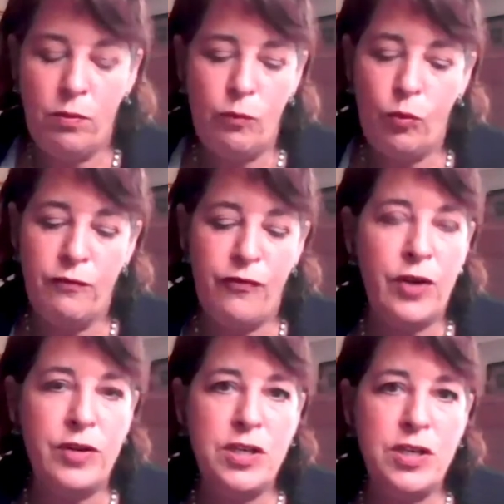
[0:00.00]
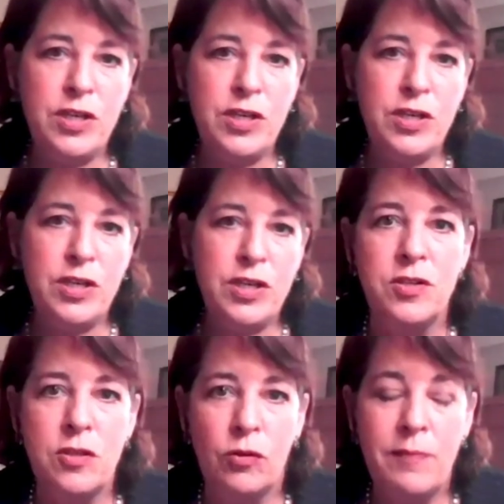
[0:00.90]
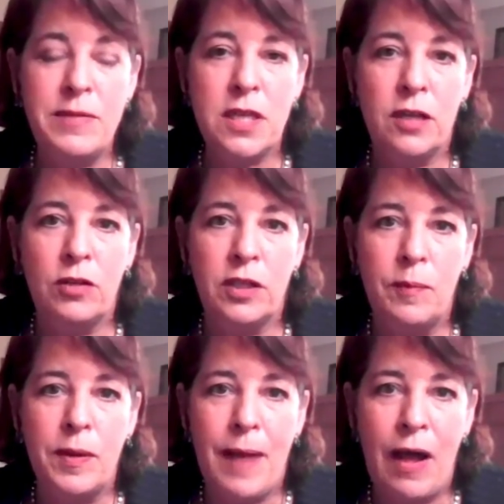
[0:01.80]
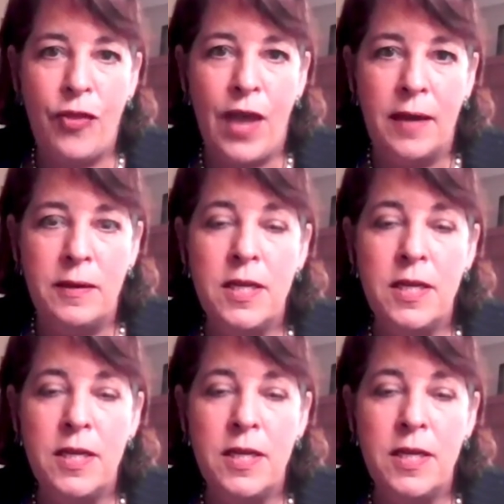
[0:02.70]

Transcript: We're very strong partners. So let me tell you a little bit about that.